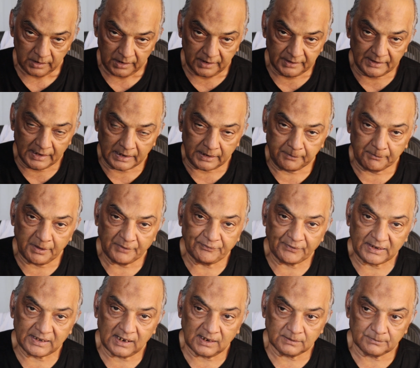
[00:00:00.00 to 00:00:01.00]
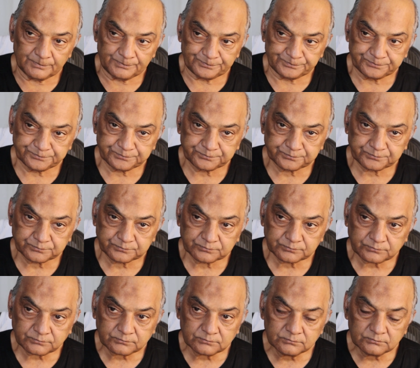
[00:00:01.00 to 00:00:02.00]
In the name of Allah,
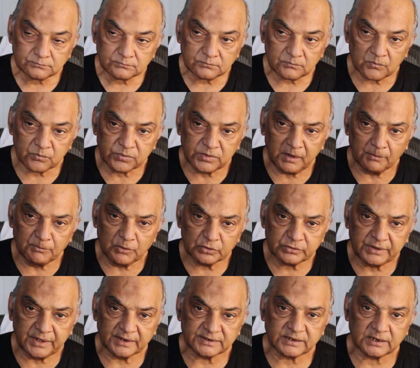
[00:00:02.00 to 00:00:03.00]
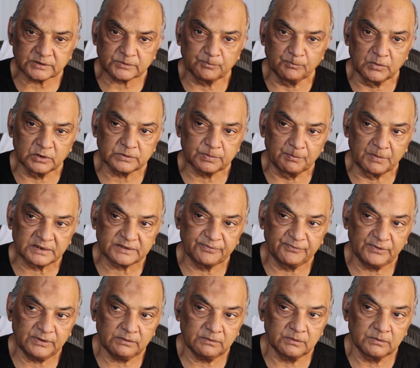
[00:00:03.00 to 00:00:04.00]
the most gracious, most
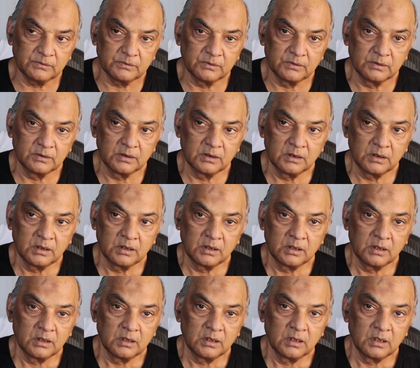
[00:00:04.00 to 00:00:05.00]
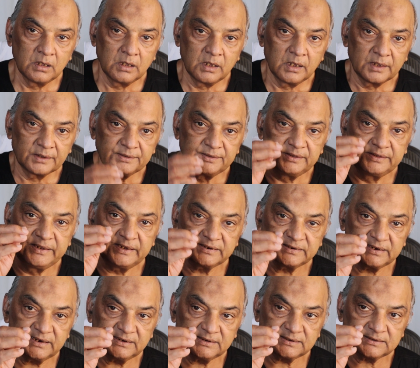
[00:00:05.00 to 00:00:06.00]
merciful.
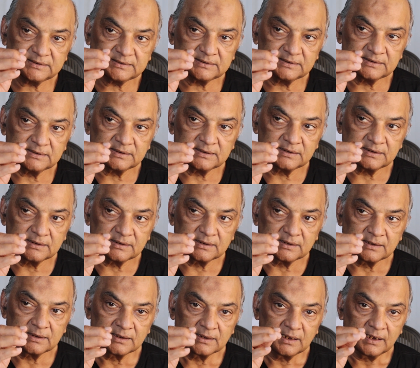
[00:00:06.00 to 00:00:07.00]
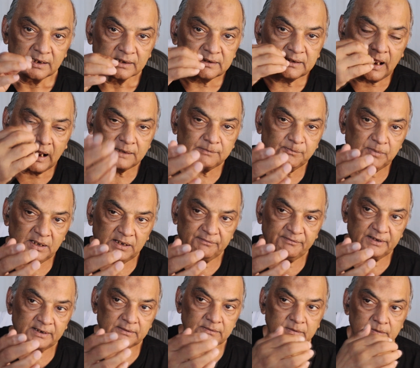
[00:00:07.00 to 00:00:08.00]
This is
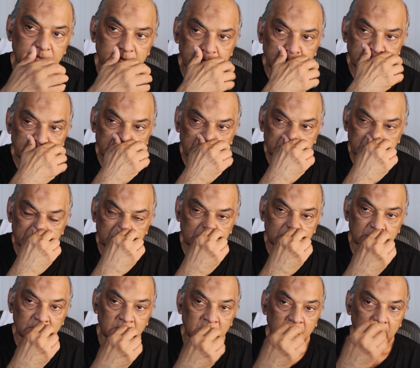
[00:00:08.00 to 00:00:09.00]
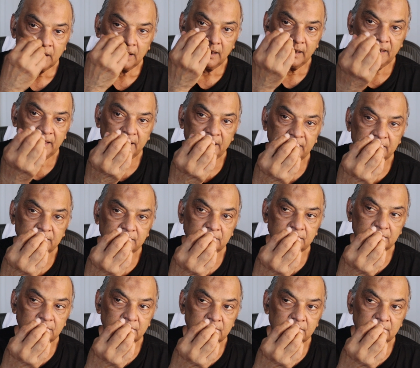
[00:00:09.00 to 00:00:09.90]
non-believer and